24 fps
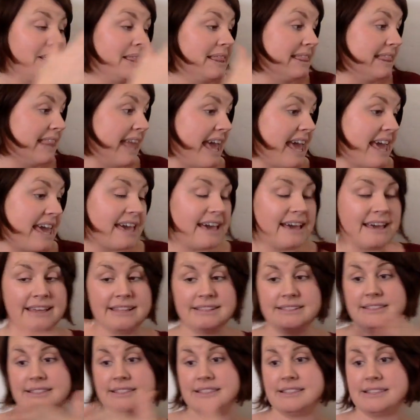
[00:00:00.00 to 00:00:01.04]

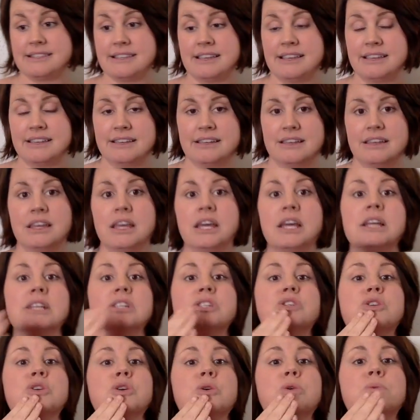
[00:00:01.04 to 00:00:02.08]
Plans
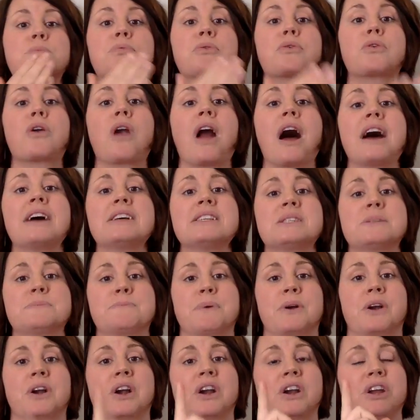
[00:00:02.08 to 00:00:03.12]
to
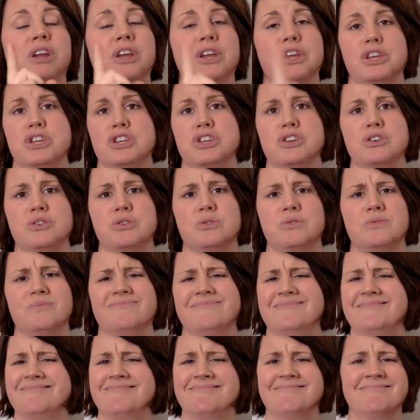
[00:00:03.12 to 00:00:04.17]
prosper you
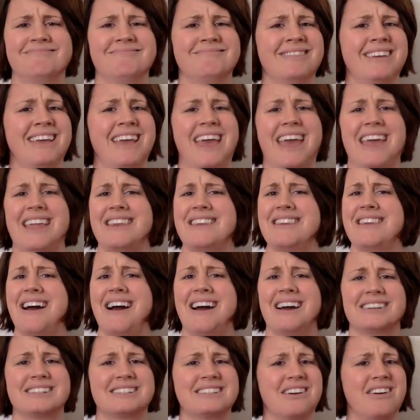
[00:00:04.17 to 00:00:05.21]
and
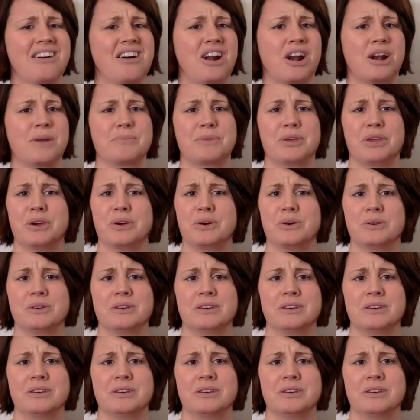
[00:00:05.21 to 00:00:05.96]
not to harm you.